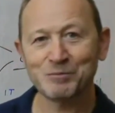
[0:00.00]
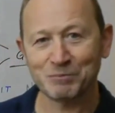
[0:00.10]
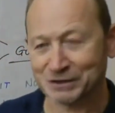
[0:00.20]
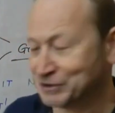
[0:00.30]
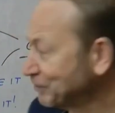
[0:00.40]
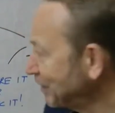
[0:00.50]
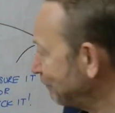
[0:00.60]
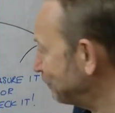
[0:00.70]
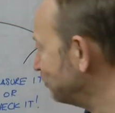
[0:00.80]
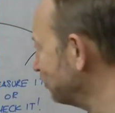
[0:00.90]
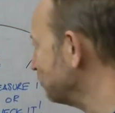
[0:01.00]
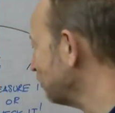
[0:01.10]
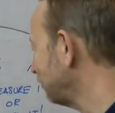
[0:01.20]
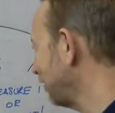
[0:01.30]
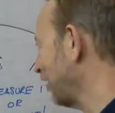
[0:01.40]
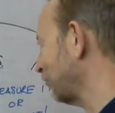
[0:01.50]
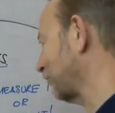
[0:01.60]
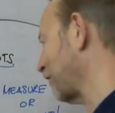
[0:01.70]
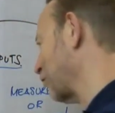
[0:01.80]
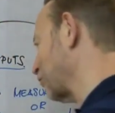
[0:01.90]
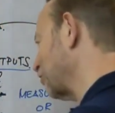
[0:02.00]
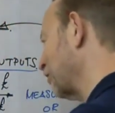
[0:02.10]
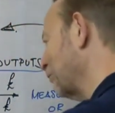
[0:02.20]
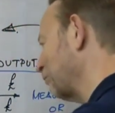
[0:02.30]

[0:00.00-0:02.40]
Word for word: But if you do nothing else, folks,